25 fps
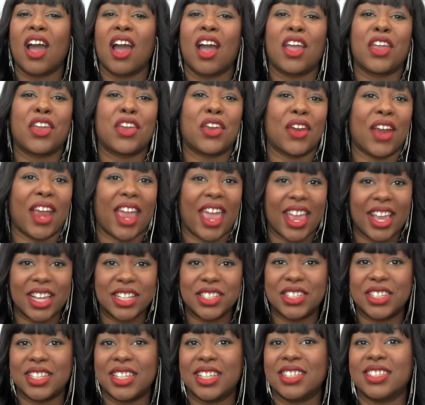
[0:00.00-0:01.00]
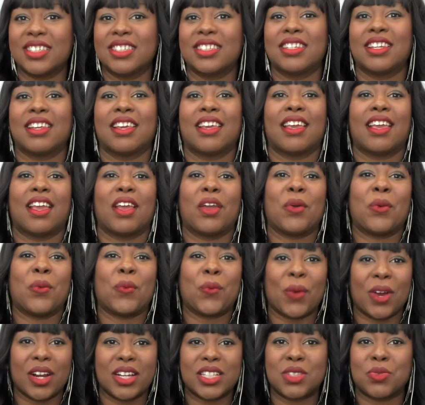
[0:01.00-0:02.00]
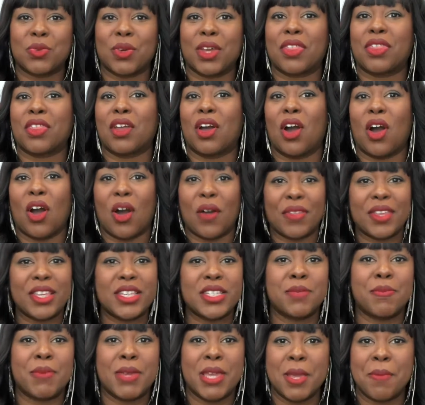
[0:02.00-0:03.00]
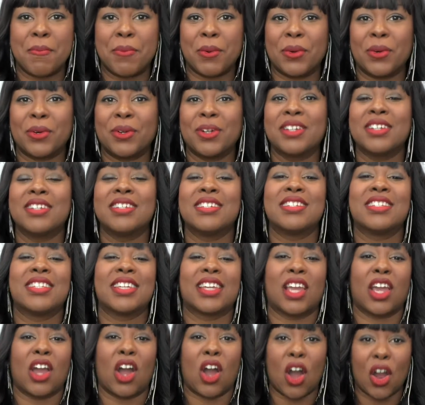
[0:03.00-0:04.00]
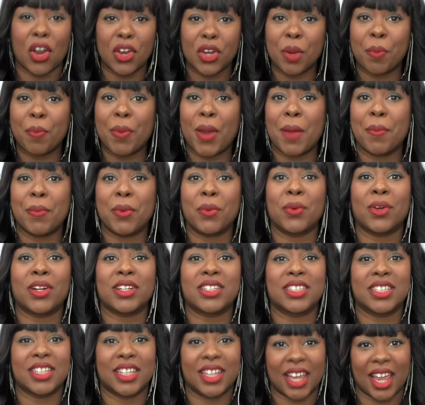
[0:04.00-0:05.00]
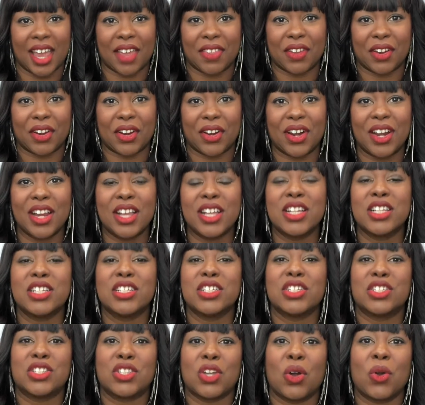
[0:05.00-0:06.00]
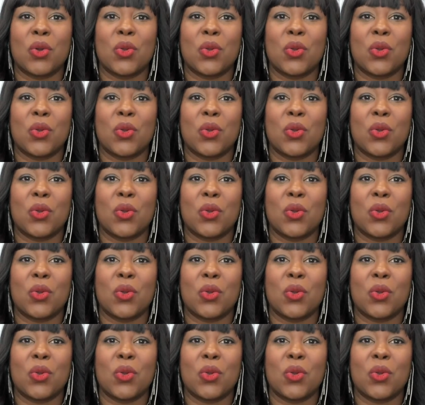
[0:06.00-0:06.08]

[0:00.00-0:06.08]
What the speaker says: Your agent works with all these people to get all your paperwork together so